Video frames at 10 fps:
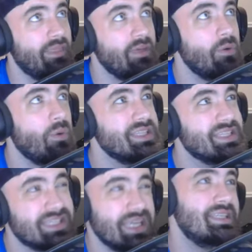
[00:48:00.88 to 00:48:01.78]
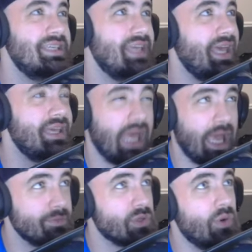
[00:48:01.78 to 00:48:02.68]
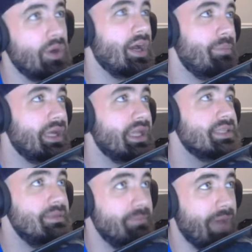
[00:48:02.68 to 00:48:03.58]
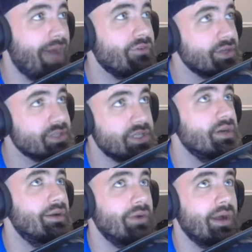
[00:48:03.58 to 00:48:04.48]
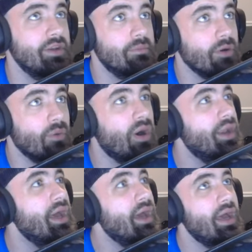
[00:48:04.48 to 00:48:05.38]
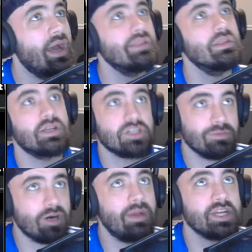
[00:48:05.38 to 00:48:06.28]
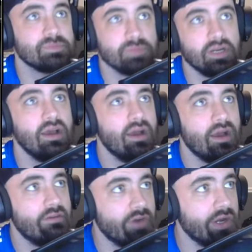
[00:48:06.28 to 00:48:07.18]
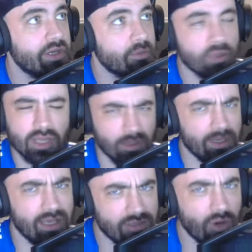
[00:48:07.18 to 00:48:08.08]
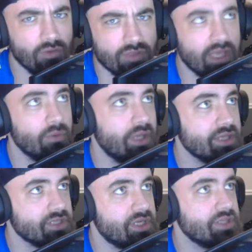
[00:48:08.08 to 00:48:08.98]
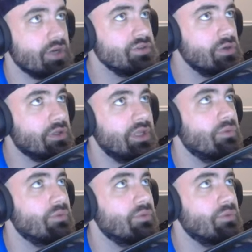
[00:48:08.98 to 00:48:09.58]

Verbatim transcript: I think we won 68 games. We're going up against the Mavericks here in round number 1. And look, Jamal Mashburn, very good player, but I don't think he really has a chance. Also, Glenn